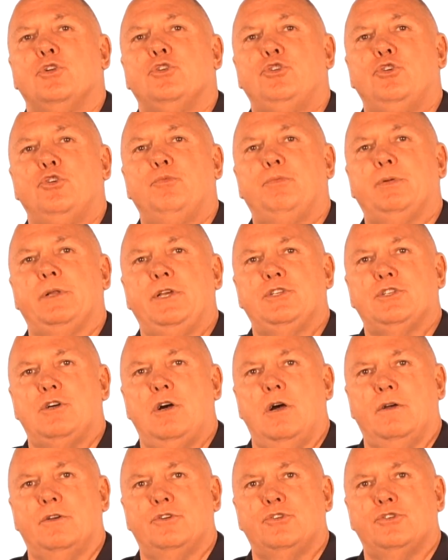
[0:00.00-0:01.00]
2 police
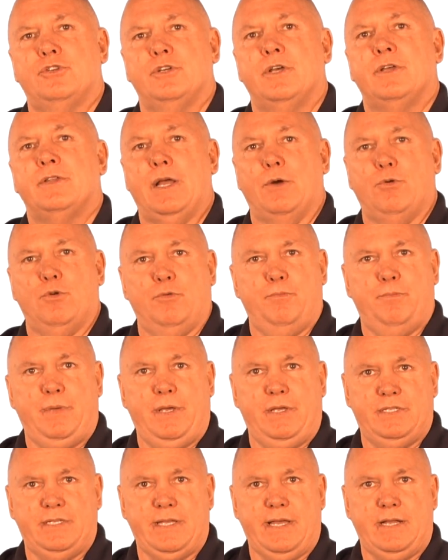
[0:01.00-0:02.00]
cars that will
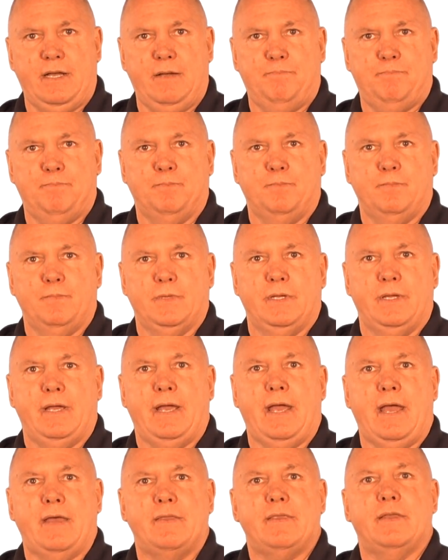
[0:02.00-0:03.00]
be set up,
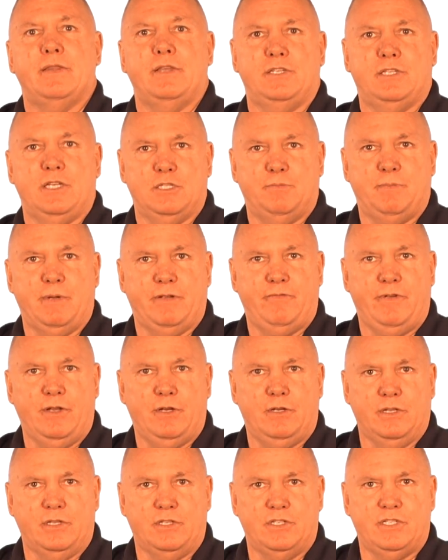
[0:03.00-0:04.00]
and then the suspect
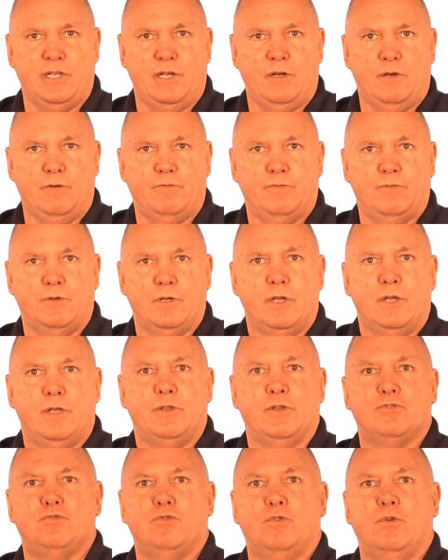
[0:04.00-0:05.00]
vehicle itself.
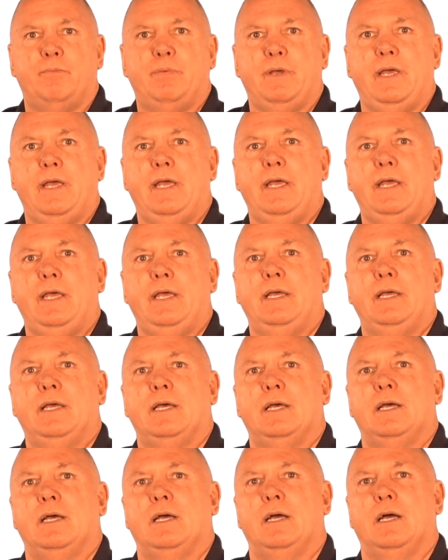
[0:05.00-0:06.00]
This will
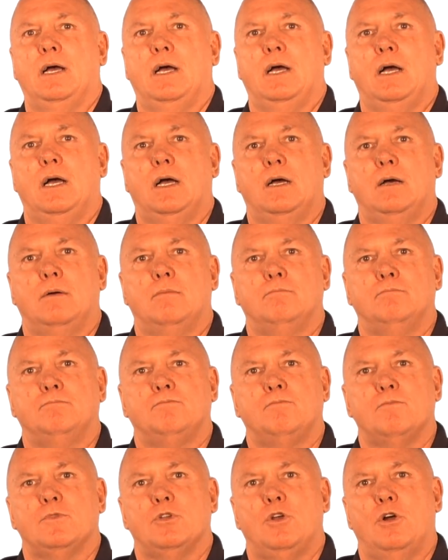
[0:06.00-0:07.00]
be
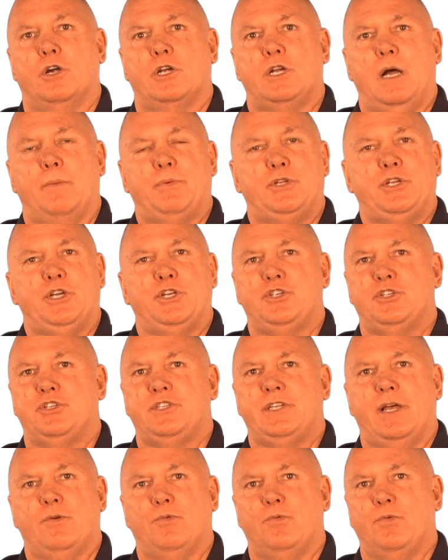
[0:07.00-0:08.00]
our competitions
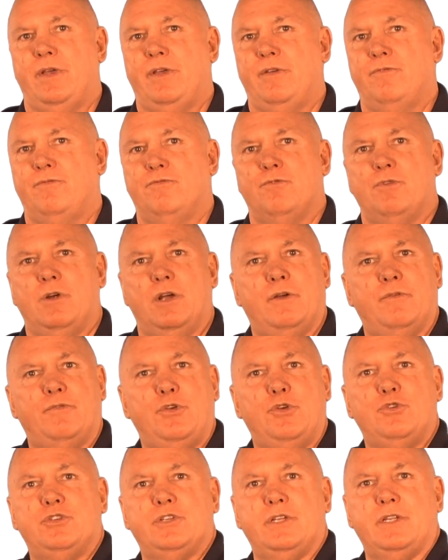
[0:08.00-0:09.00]
that we've
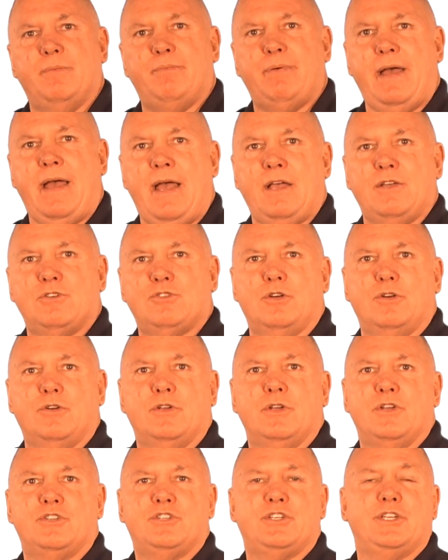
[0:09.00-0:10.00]
used in the past,
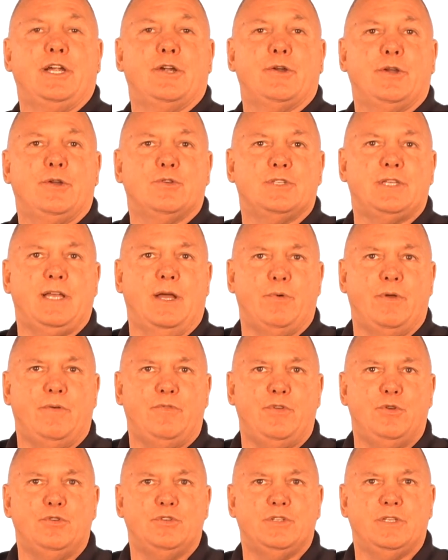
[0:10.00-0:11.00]
or scenarios that
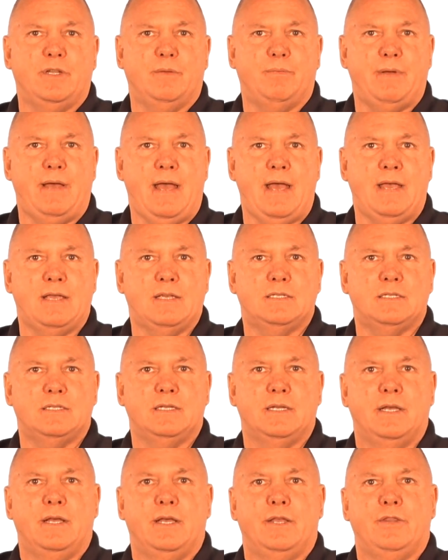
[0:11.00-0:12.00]
we've used in the
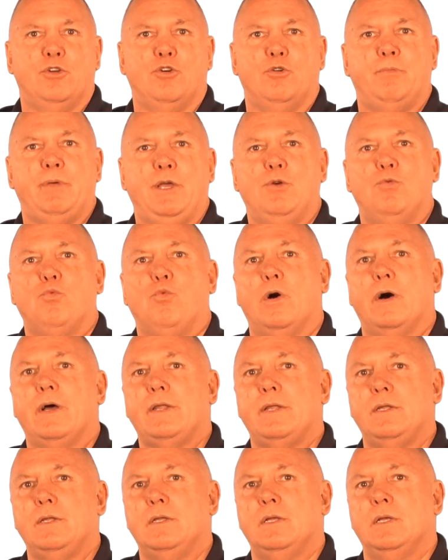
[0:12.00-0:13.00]
past. There will be
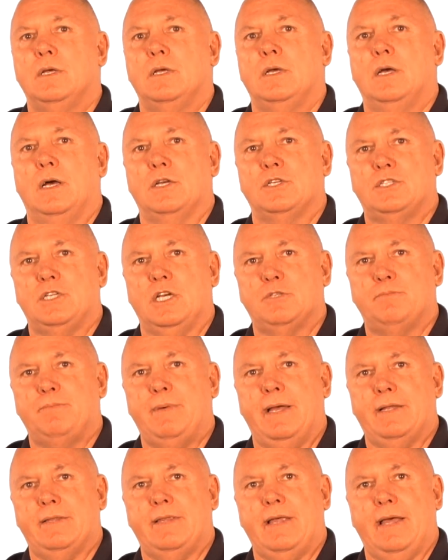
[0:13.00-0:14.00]
1
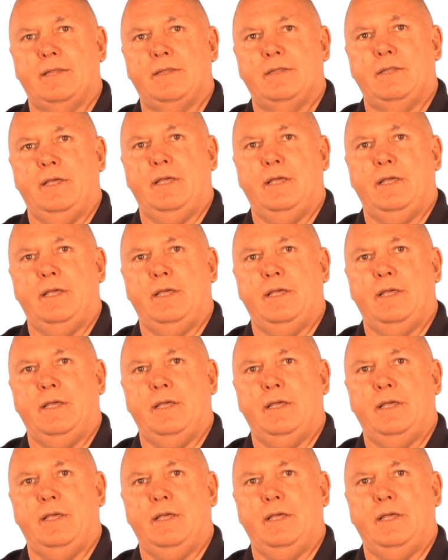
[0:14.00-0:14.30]
suspect that